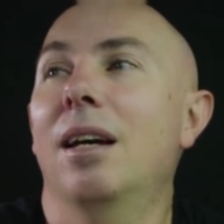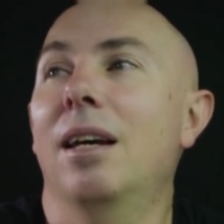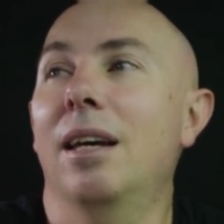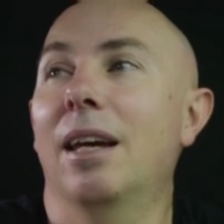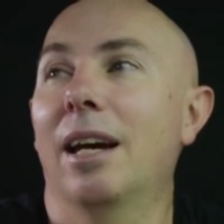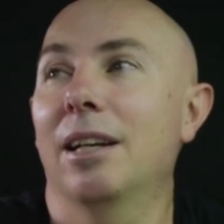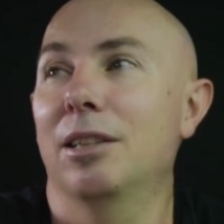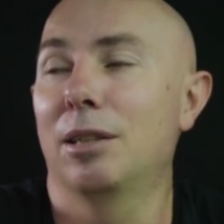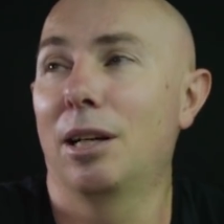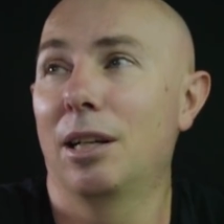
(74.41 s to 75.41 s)
He
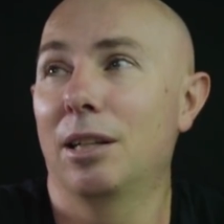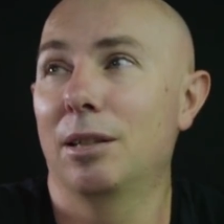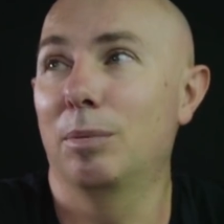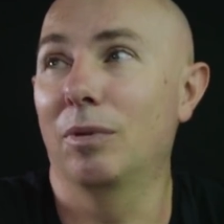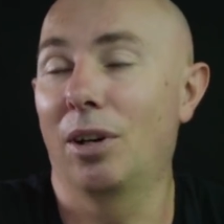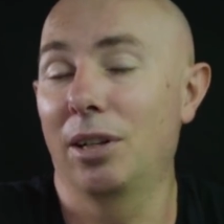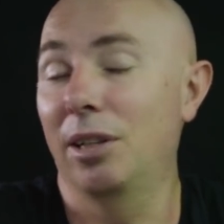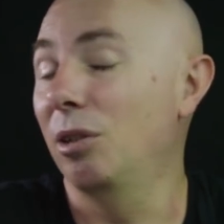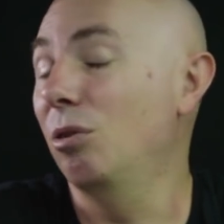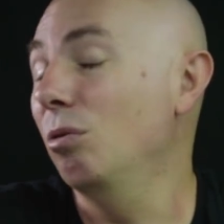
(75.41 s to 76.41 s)
has provided
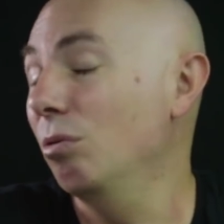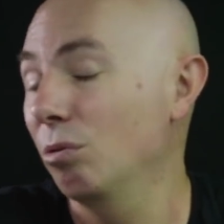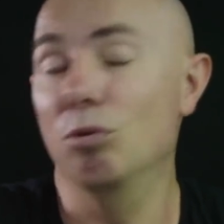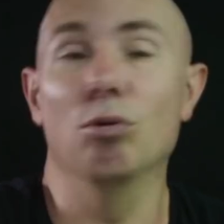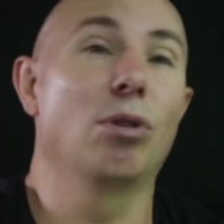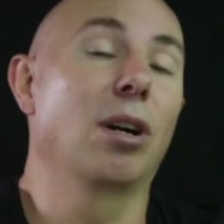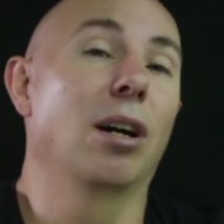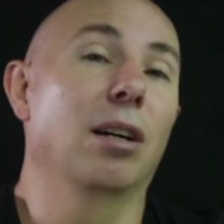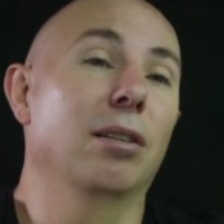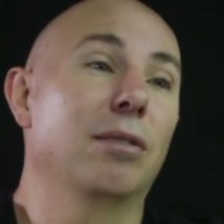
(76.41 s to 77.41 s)
a huge draw
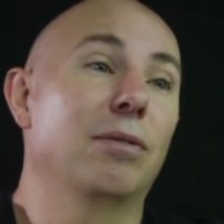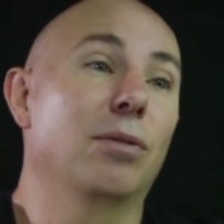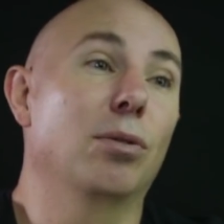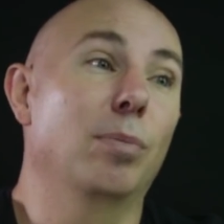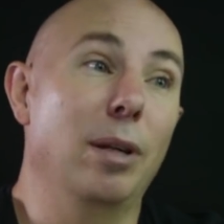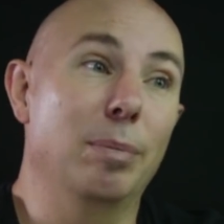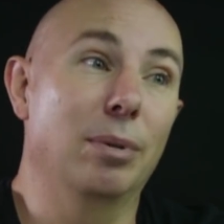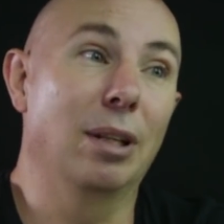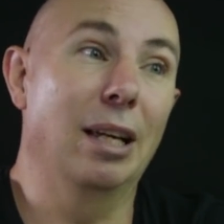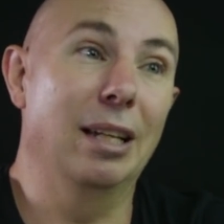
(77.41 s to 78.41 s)
card for
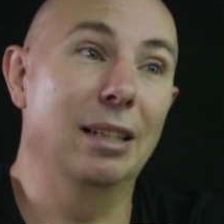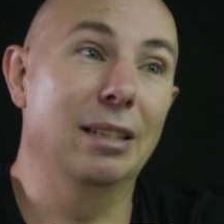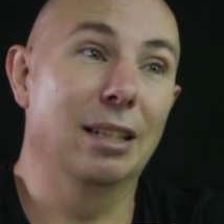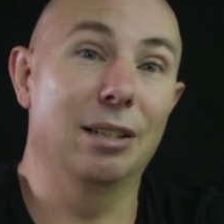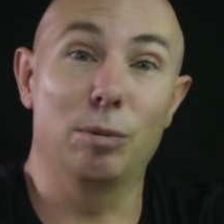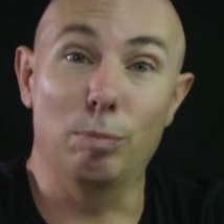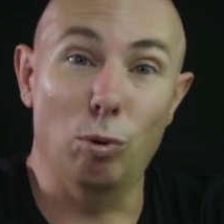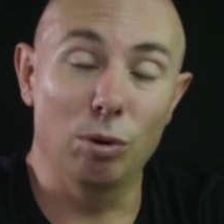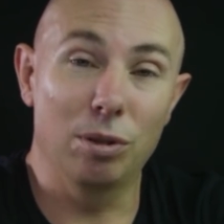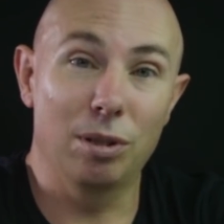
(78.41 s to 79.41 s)
people and
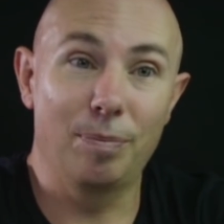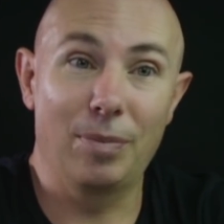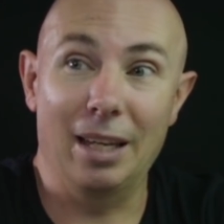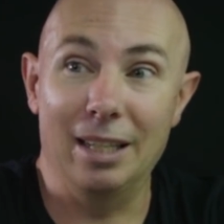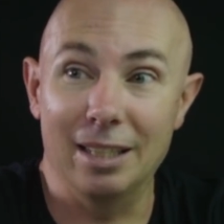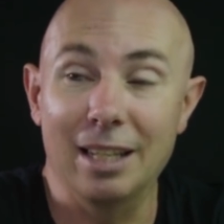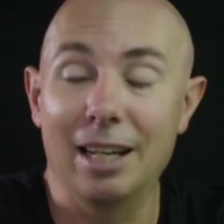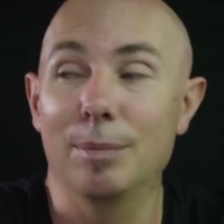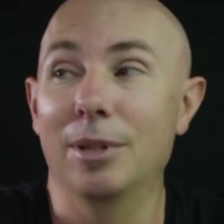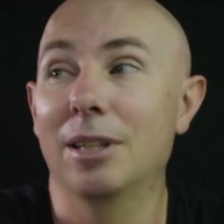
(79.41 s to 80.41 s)
sports
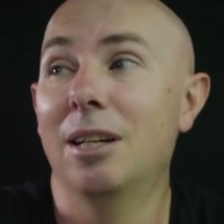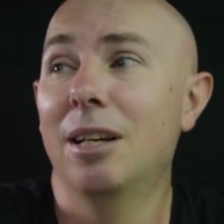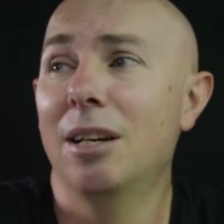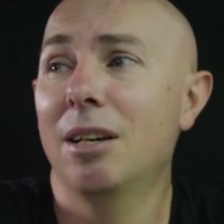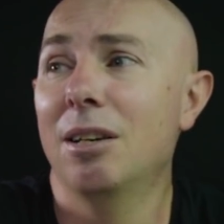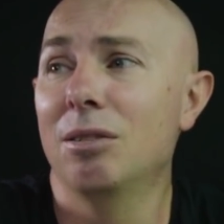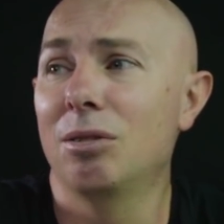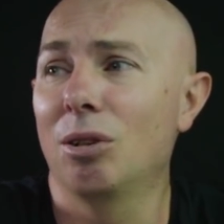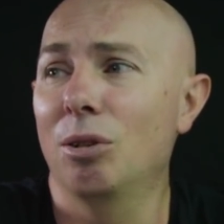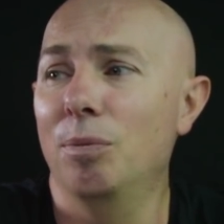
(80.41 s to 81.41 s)
entertainment.
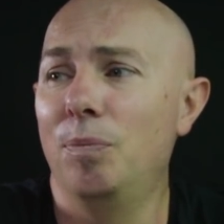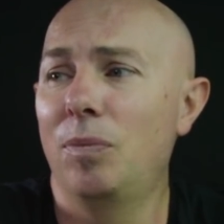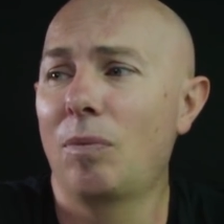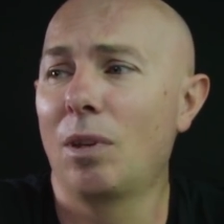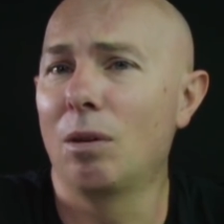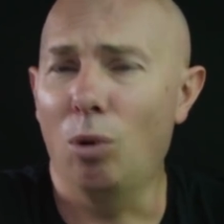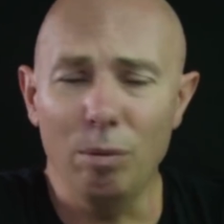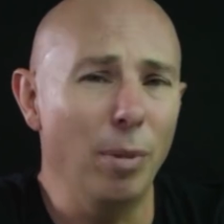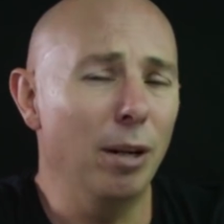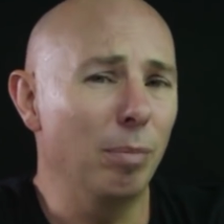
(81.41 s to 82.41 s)
So,
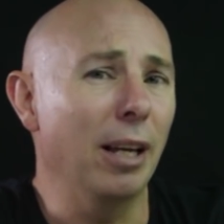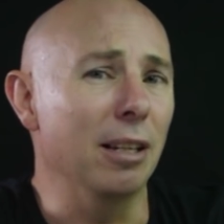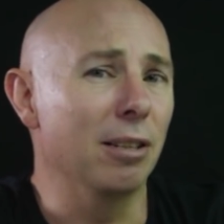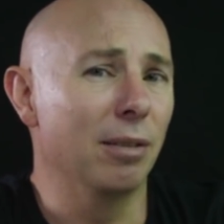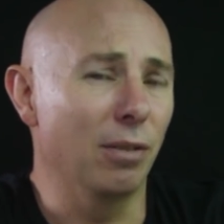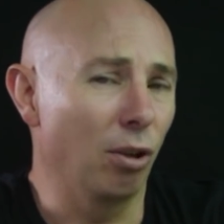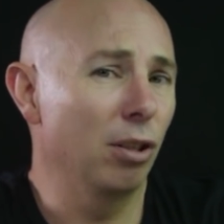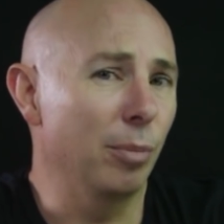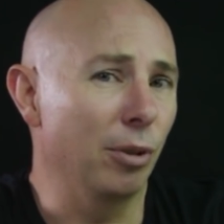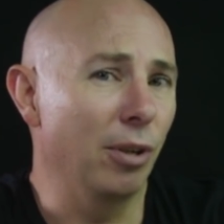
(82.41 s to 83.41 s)
what better place for
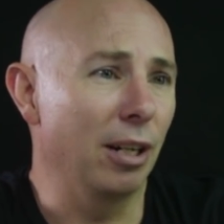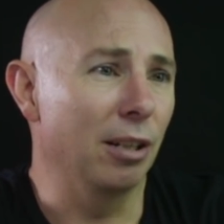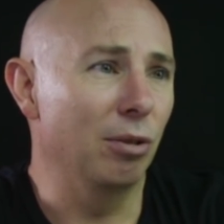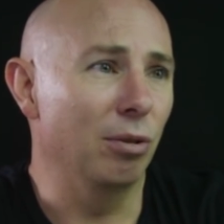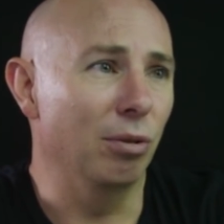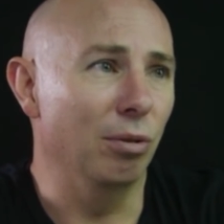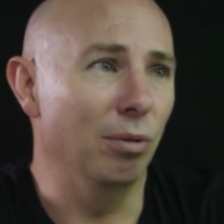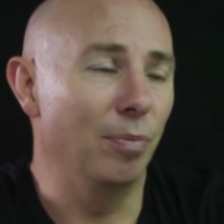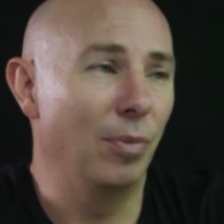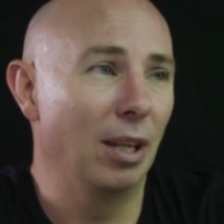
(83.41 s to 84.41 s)
Conor McGregor
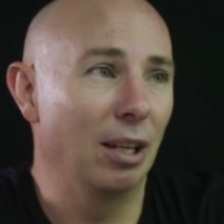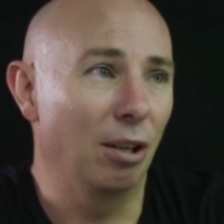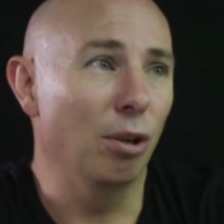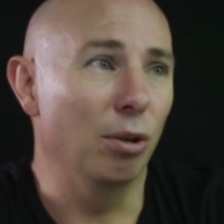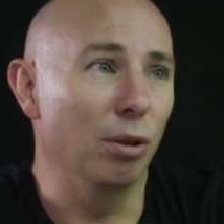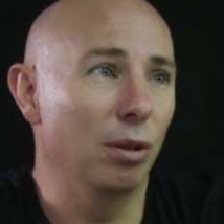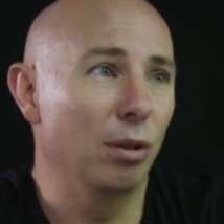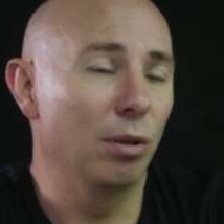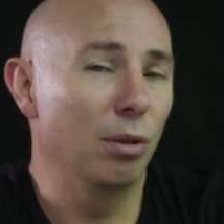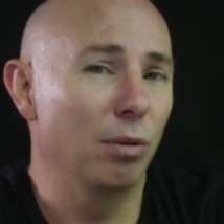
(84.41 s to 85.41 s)
to go
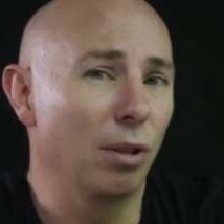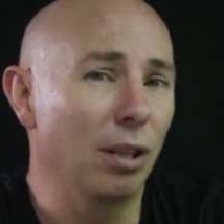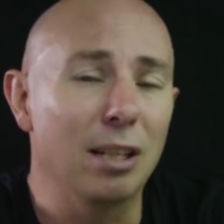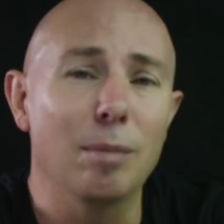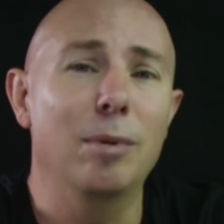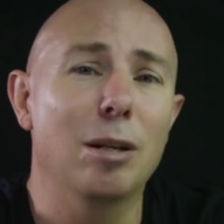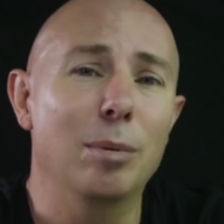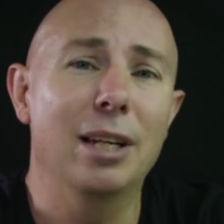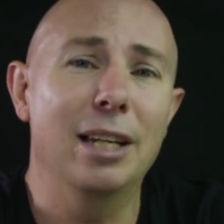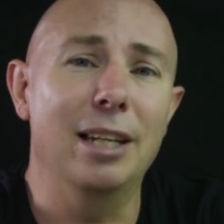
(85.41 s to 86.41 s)
than the
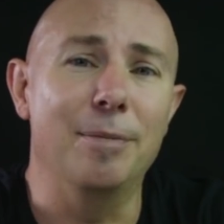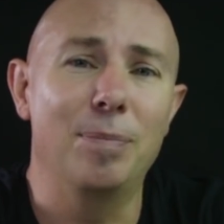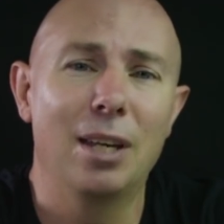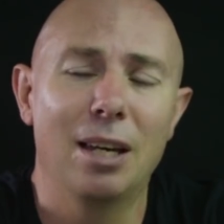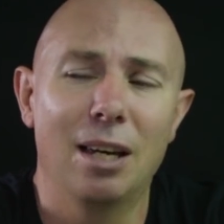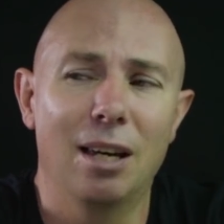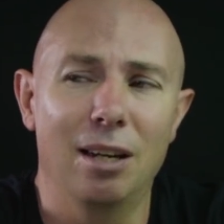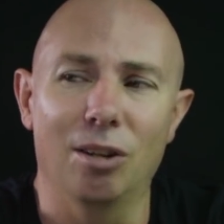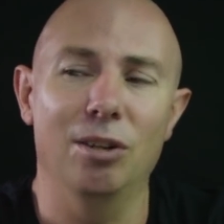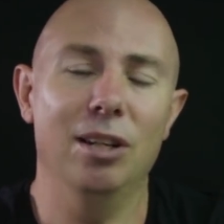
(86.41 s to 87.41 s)
WWE?
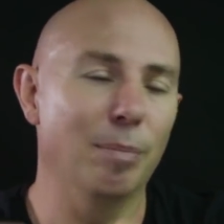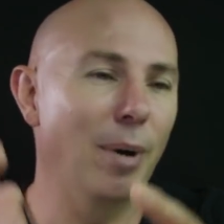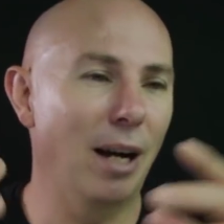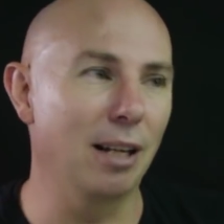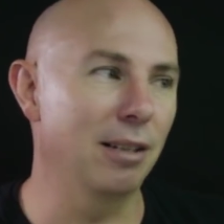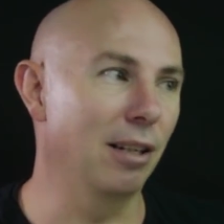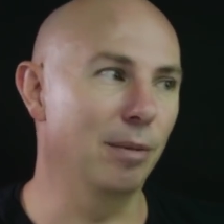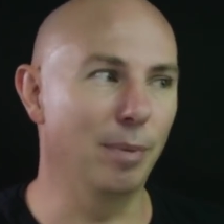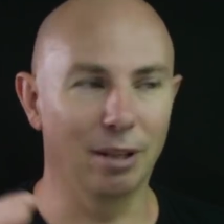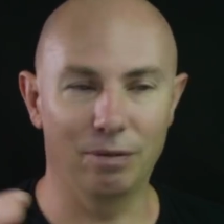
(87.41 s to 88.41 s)
You know, in the past, there's
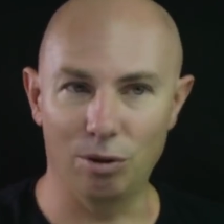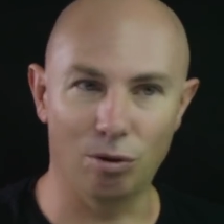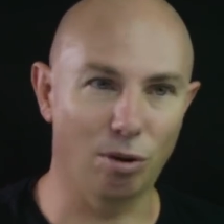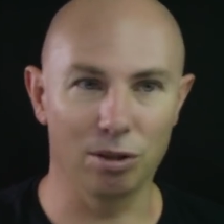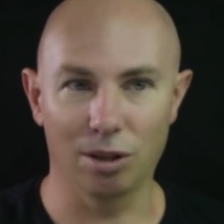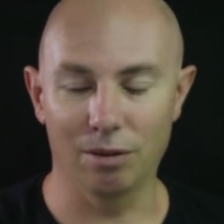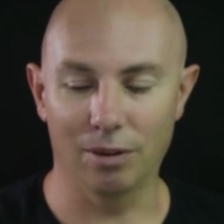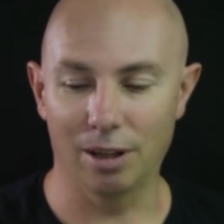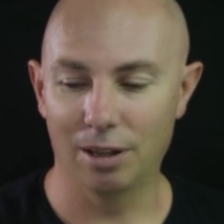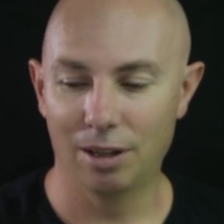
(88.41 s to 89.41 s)
been a few
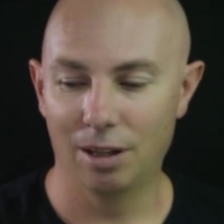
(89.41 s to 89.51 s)
crossover